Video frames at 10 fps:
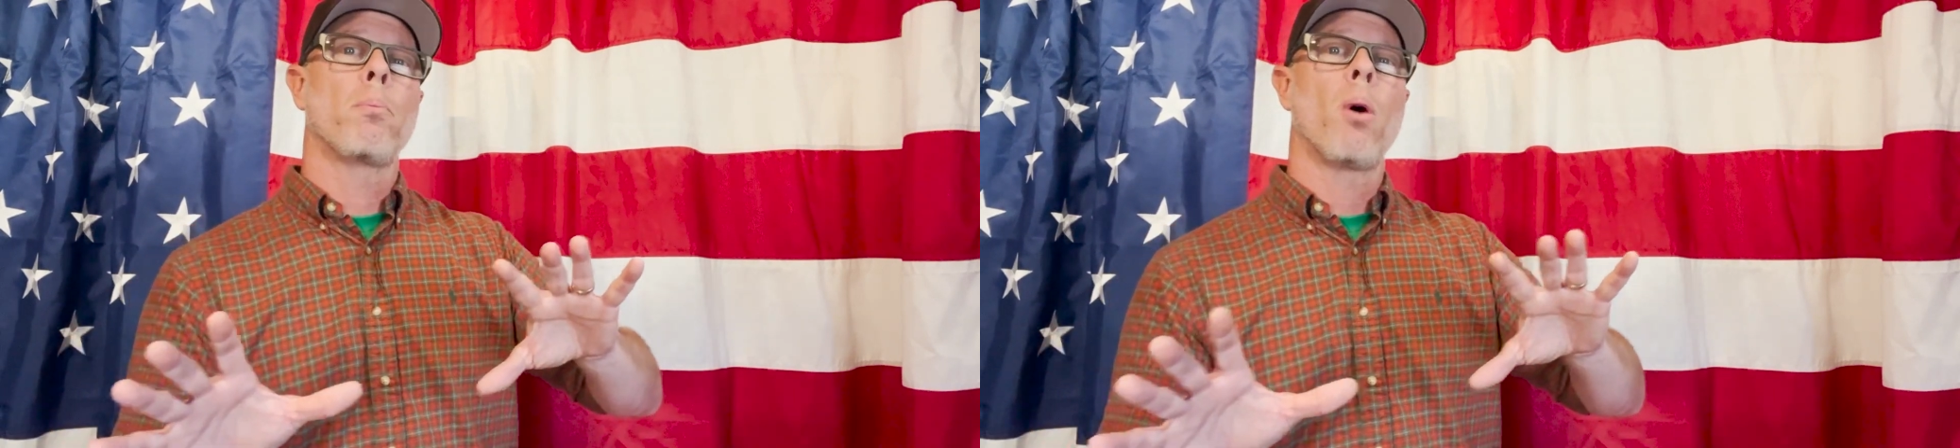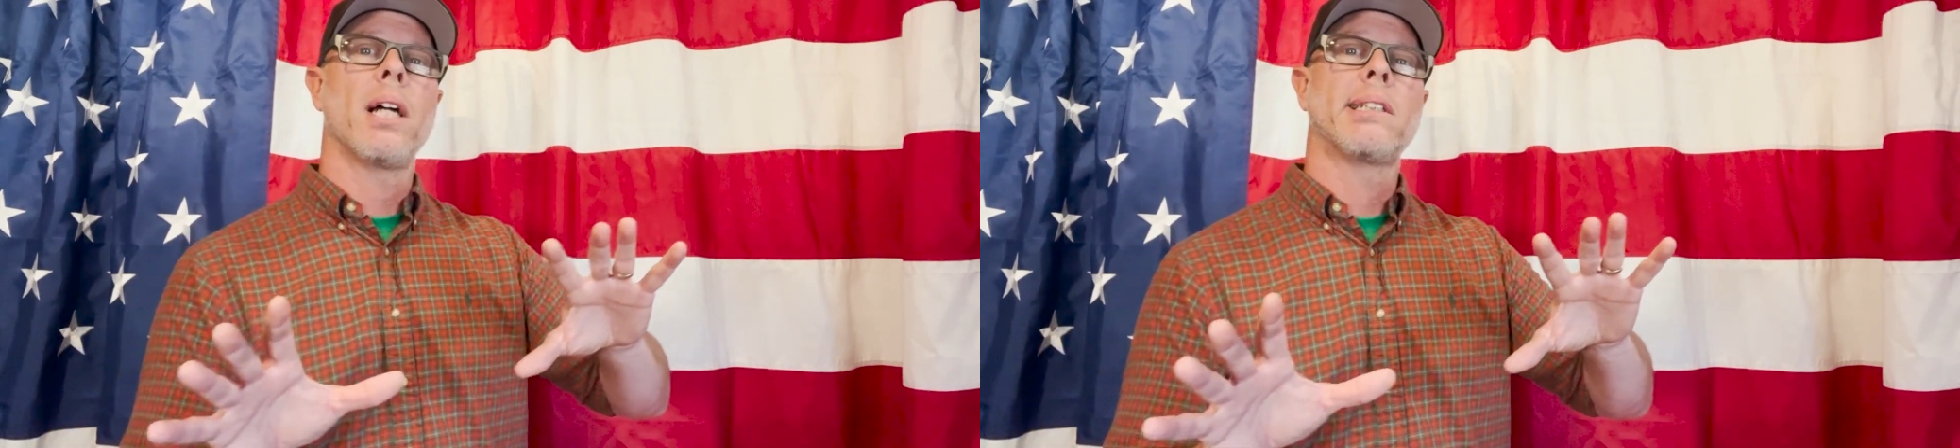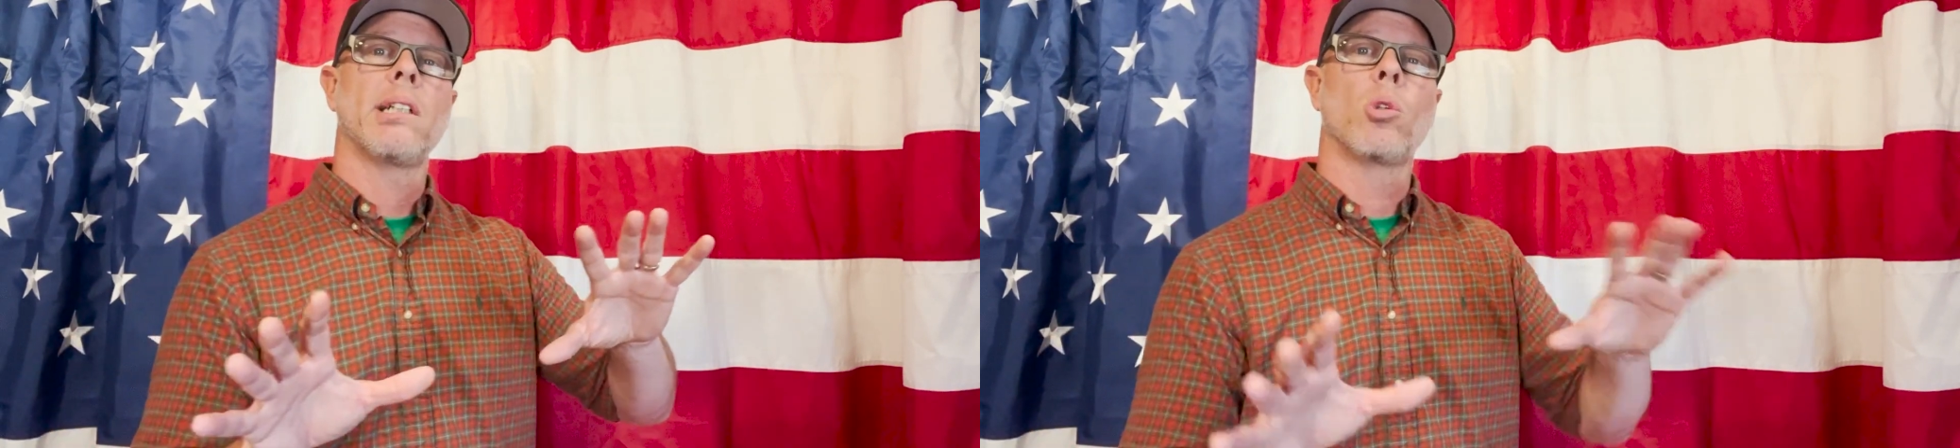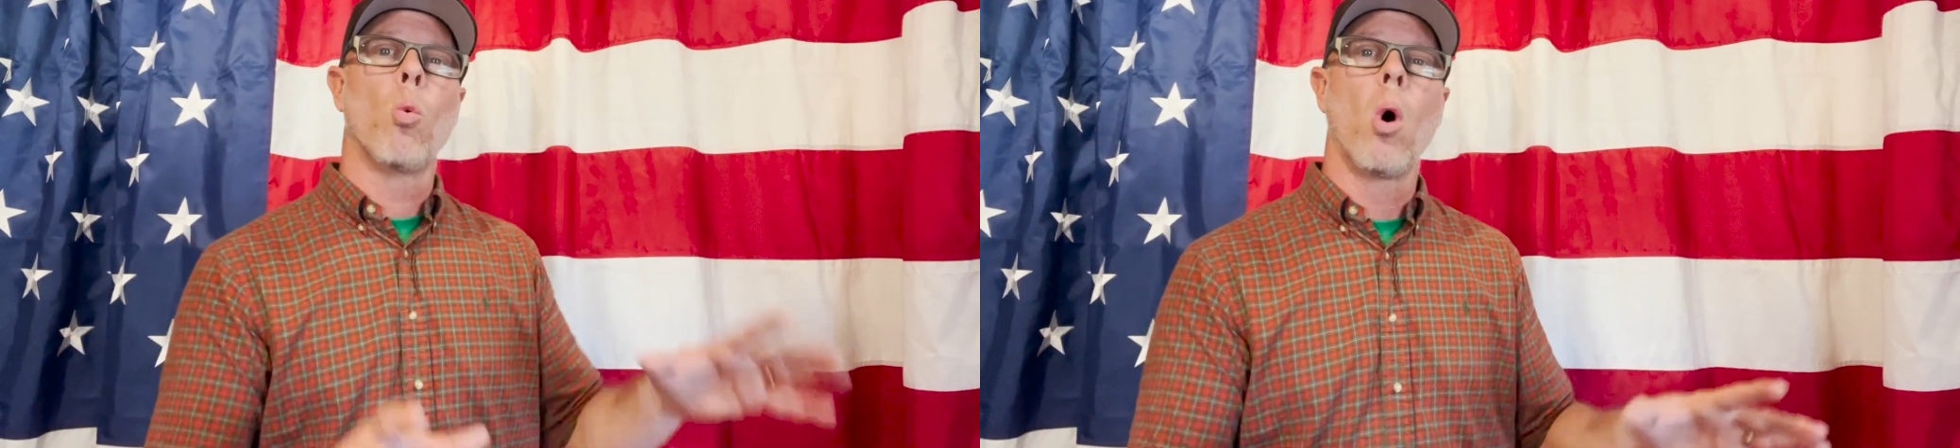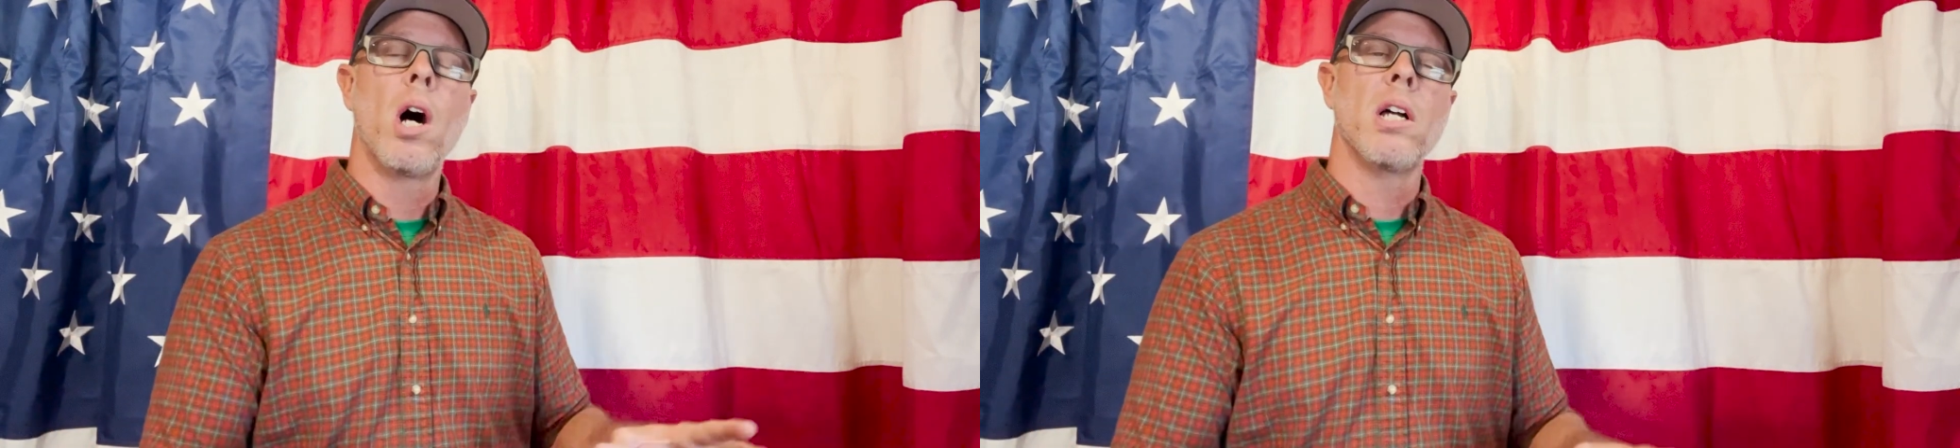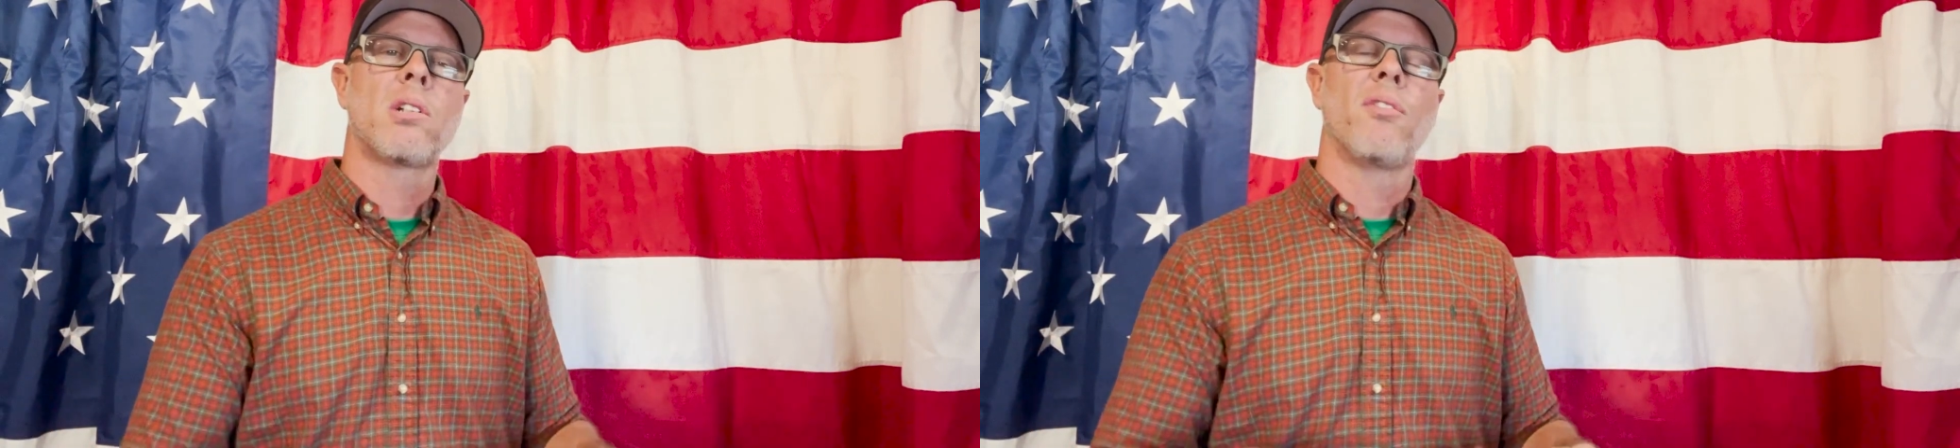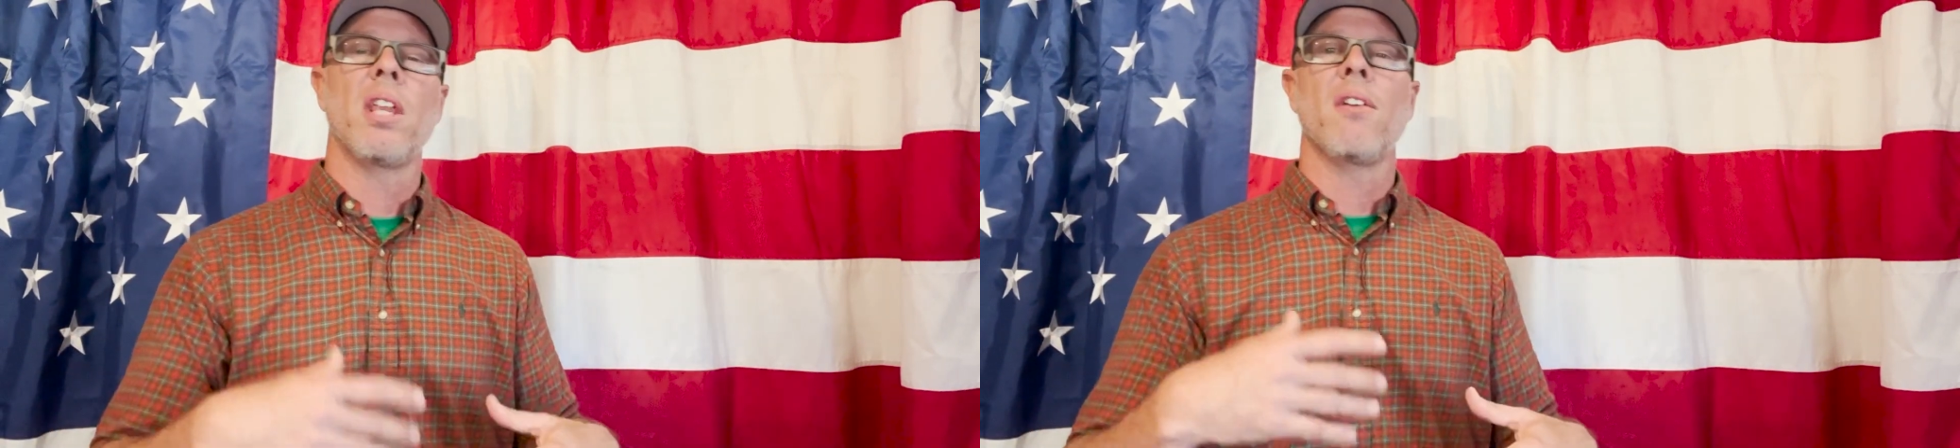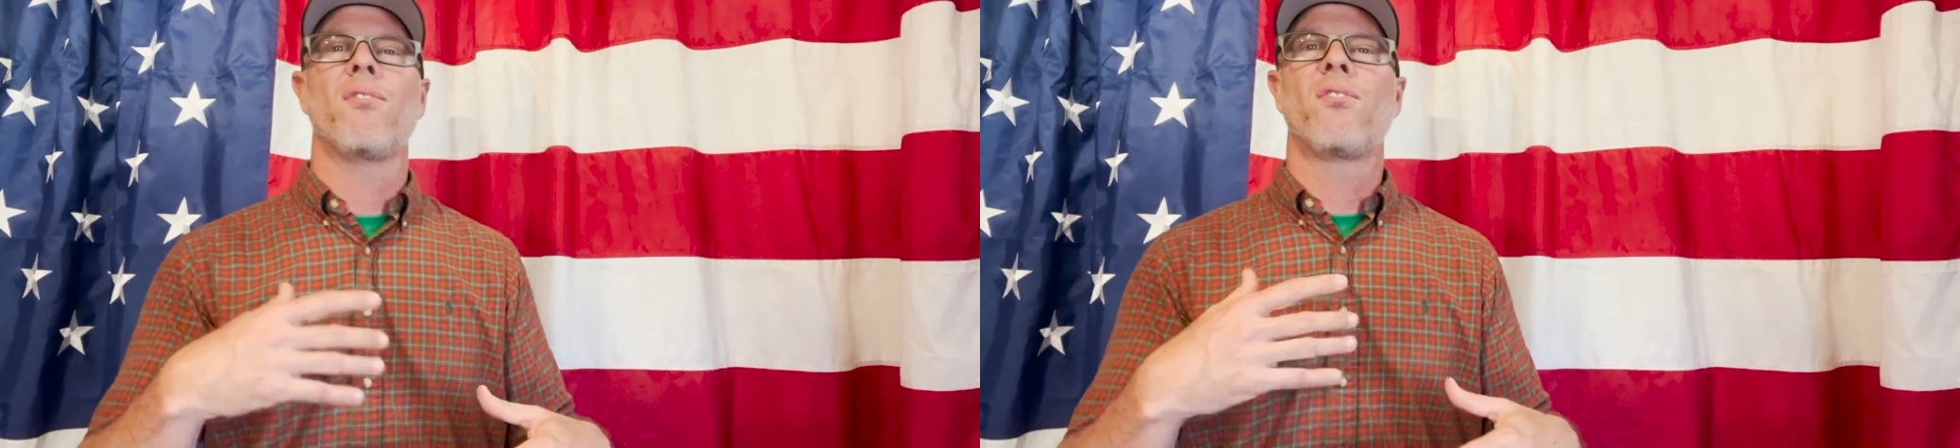process was for
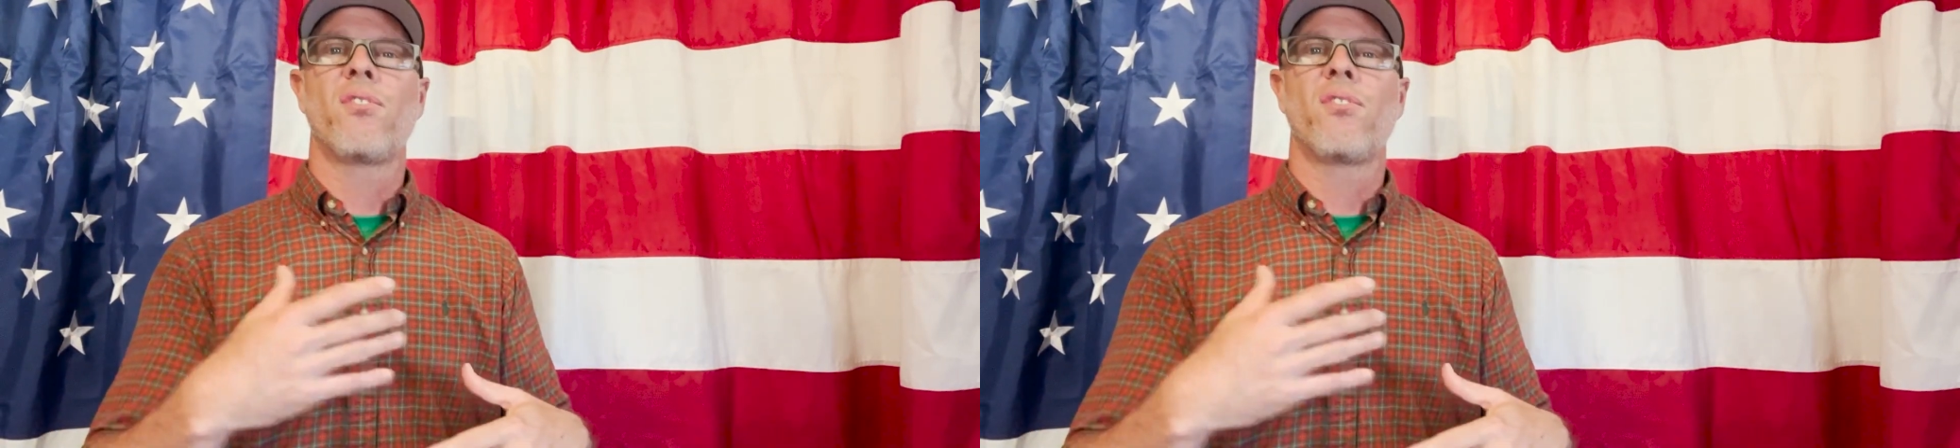the